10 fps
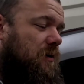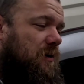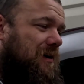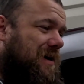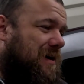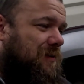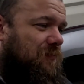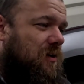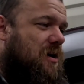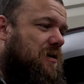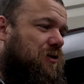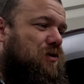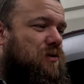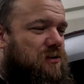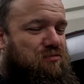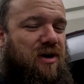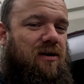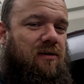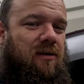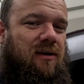It kind of contours
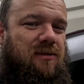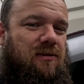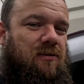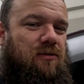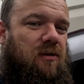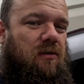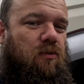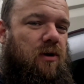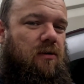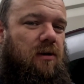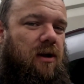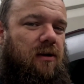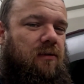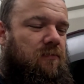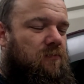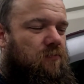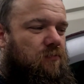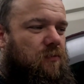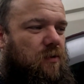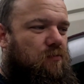better and it doesn't do that weird like
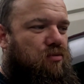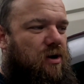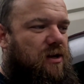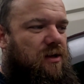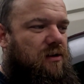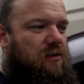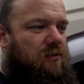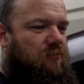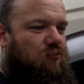breaking